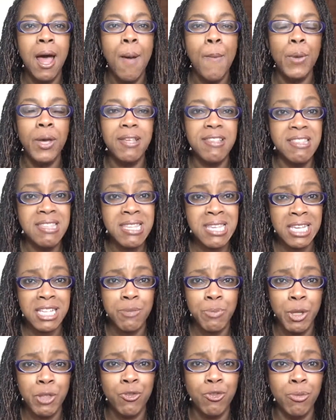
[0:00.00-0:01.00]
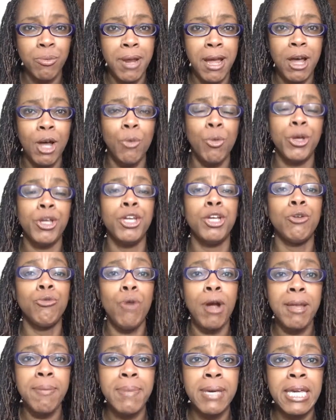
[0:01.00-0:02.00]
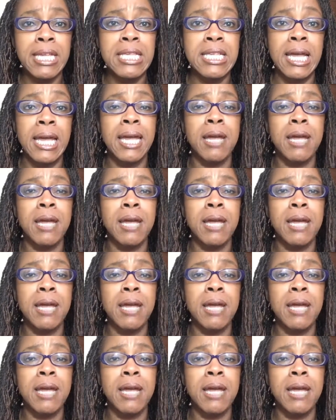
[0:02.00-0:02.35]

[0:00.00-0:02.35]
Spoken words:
because in 6 months from now, I want you to write me and say,